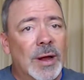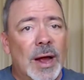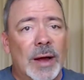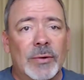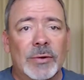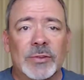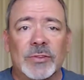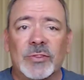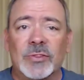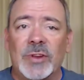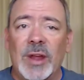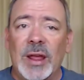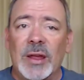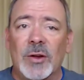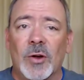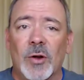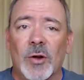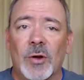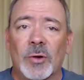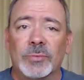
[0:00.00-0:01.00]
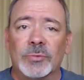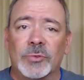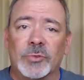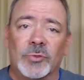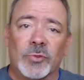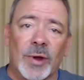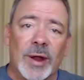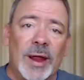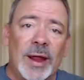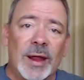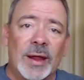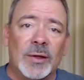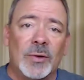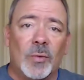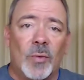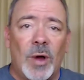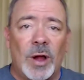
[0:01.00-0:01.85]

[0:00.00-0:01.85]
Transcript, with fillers: I would stay home, drink,